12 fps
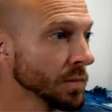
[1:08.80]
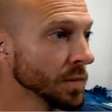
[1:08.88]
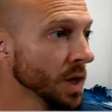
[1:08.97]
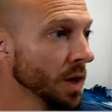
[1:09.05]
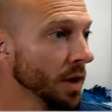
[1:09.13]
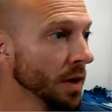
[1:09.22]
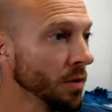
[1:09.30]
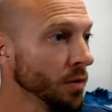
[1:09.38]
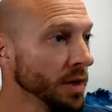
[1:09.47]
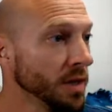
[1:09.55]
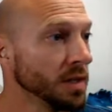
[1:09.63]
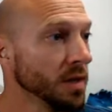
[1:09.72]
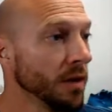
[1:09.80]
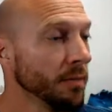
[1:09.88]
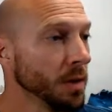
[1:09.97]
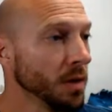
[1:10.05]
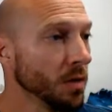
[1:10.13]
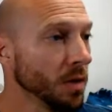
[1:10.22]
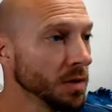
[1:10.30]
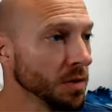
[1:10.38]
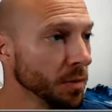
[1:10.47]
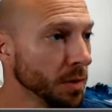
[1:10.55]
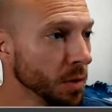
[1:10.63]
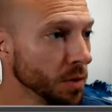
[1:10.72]
All right, I'll read these off, but they will also
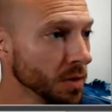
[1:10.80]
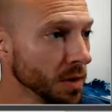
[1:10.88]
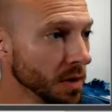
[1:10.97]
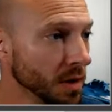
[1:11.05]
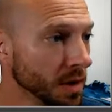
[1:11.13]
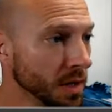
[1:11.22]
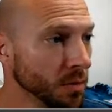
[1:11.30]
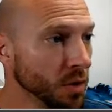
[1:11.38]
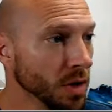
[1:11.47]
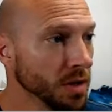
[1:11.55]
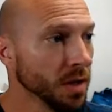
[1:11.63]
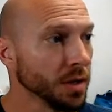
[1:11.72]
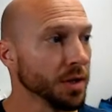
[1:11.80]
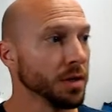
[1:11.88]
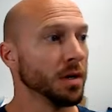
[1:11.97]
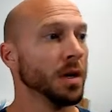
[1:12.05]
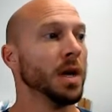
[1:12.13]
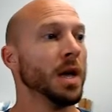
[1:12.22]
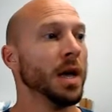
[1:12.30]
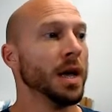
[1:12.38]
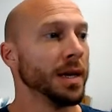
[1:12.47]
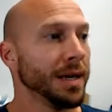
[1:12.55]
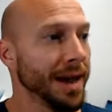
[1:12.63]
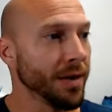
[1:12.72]
be posted in the team draw section.
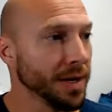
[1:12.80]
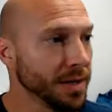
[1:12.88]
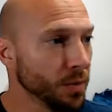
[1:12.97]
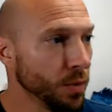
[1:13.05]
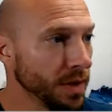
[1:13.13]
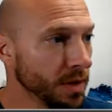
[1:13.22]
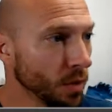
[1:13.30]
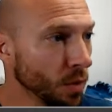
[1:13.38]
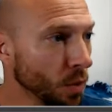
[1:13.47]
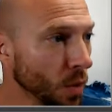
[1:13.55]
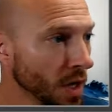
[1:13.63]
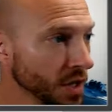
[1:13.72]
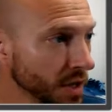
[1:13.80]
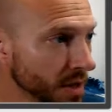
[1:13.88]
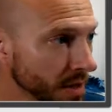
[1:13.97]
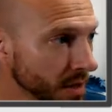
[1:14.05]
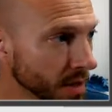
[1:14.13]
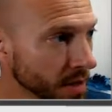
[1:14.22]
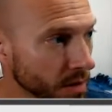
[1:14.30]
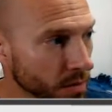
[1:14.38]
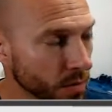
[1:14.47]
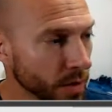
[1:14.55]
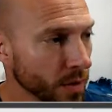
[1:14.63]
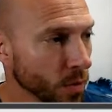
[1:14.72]
Garrett with the Washington,
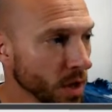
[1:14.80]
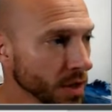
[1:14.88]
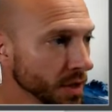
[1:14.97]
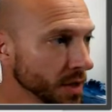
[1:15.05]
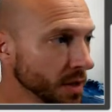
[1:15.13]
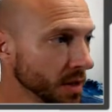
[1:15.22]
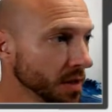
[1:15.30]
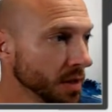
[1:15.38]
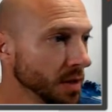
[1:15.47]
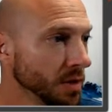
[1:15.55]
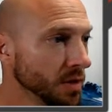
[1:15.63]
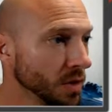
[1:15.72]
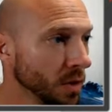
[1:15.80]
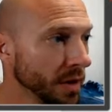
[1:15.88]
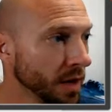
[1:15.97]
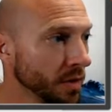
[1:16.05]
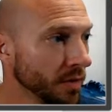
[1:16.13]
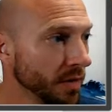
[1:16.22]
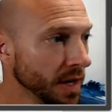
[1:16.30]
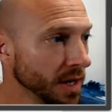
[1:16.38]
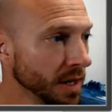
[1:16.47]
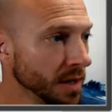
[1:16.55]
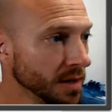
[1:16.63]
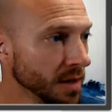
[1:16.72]
with Washington. Solier, the
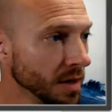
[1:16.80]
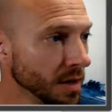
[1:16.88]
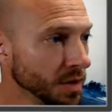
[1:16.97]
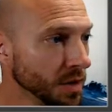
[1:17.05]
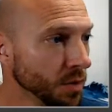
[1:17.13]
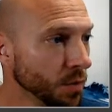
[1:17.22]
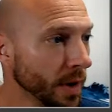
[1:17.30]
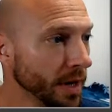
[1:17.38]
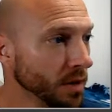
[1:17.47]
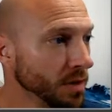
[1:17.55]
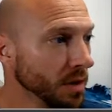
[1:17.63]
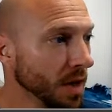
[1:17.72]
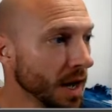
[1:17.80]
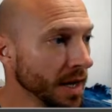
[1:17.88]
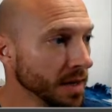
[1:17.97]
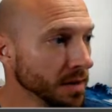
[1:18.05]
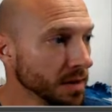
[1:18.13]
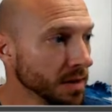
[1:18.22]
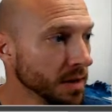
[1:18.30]
Vikings. The Hunter, Raiders, Lions.